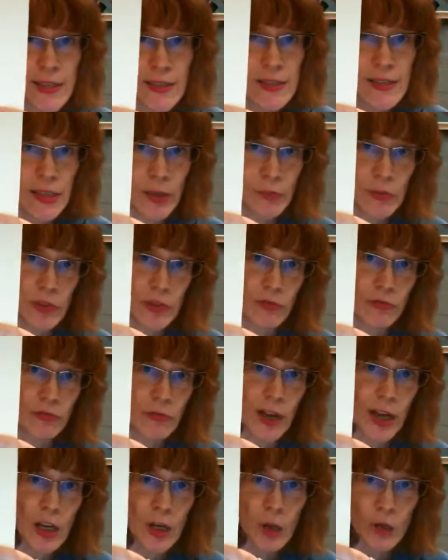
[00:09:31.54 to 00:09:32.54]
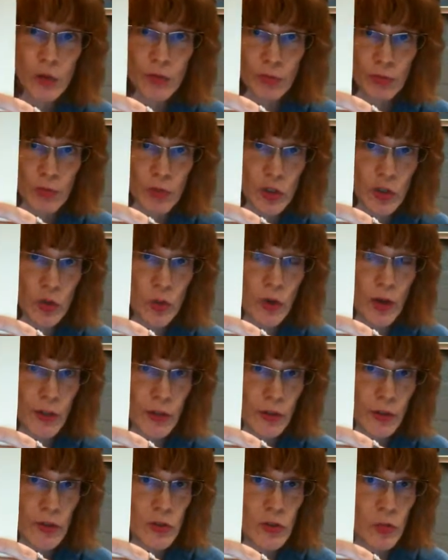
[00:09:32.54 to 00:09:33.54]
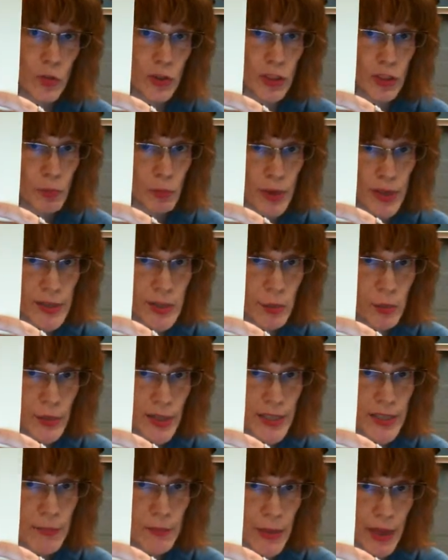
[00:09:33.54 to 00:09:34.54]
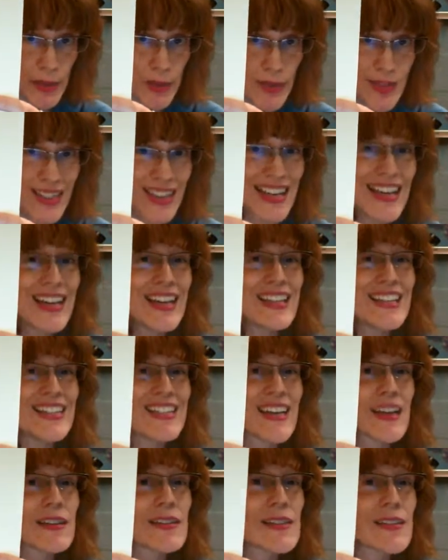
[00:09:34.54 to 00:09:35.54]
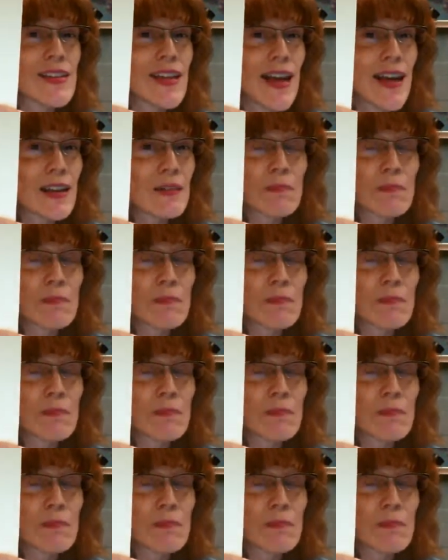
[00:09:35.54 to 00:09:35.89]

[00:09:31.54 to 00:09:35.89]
seems to follow from 2 others with the puzzle piece method does not